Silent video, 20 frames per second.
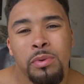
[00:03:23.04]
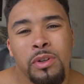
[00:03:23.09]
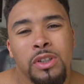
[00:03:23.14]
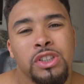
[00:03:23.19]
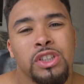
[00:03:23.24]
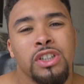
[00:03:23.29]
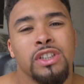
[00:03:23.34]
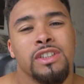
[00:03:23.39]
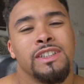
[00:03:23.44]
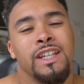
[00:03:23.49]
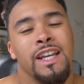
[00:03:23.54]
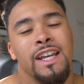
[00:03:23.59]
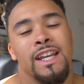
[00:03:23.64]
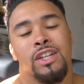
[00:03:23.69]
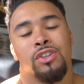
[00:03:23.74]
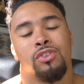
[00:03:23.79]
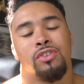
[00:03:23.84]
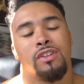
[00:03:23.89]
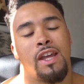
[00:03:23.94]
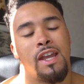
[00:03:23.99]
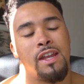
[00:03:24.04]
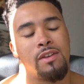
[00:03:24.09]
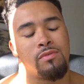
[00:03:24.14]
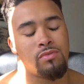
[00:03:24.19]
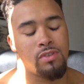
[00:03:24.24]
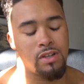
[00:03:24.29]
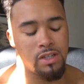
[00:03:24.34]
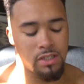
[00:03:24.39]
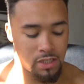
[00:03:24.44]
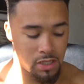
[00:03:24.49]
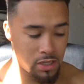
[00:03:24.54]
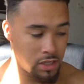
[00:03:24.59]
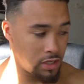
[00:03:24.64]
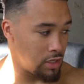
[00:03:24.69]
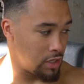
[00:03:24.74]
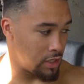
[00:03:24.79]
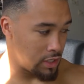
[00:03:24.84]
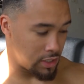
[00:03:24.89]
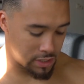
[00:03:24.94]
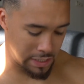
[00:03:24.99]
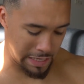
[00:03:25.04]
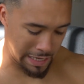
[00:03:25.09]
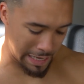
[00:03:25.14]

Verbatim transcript: butcher saying your name. What is it? Is